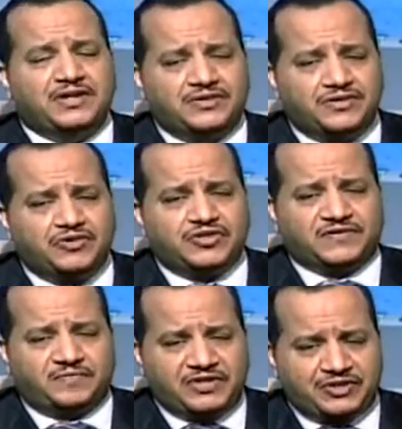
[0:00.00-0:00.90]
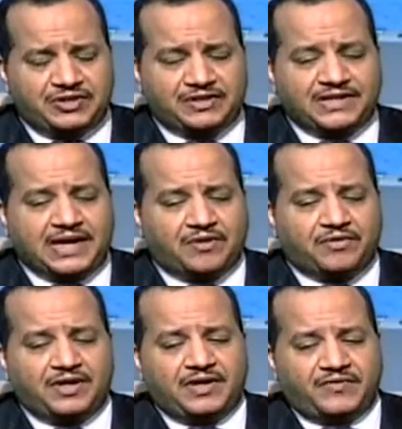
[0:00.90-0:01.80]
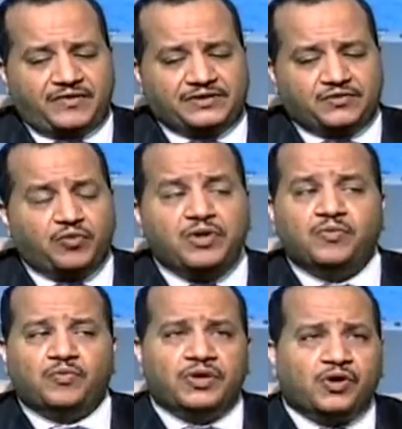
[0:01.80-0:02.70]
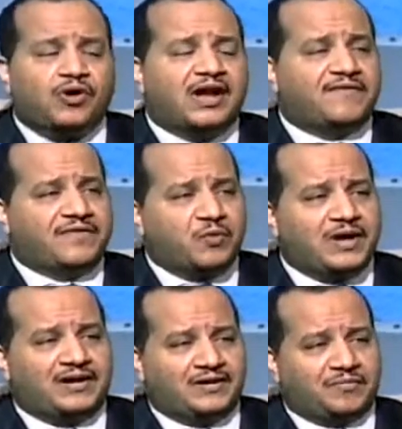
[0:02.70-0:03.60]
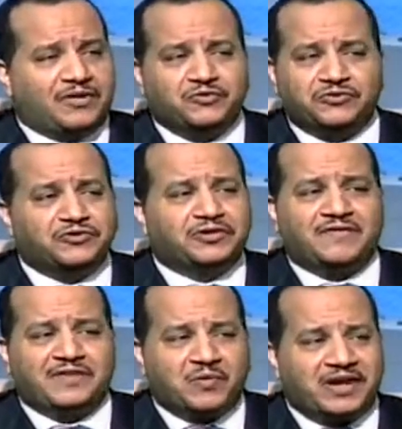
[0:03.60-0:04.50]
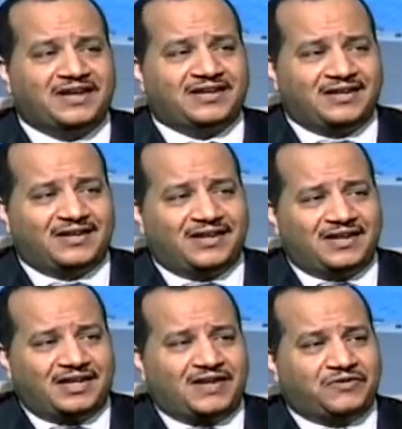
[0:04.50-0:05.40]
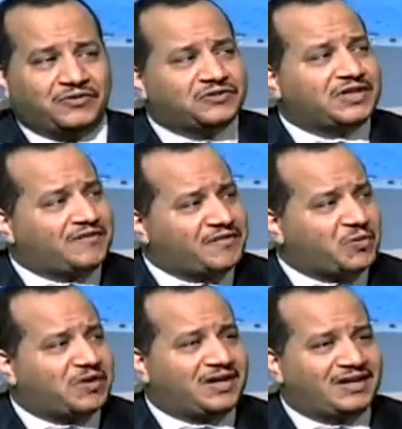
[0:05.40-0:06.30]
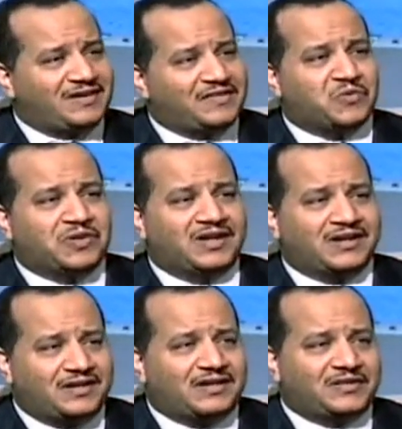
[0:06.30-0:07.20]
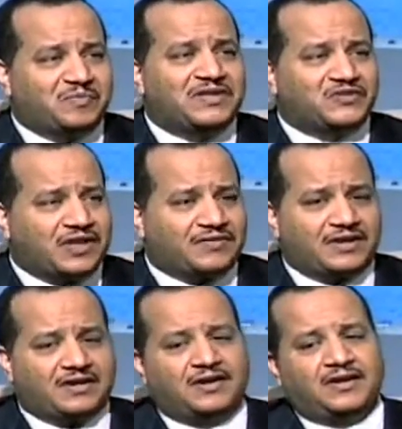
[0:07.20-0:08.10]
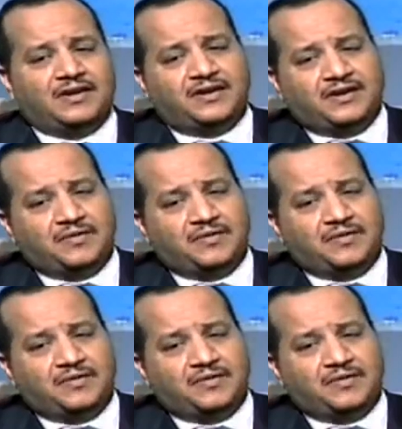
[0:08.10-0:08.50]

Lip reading: I think you just mentioned it now, that we all have the will, but we don't have the way. If you don't have the way, it means nothing.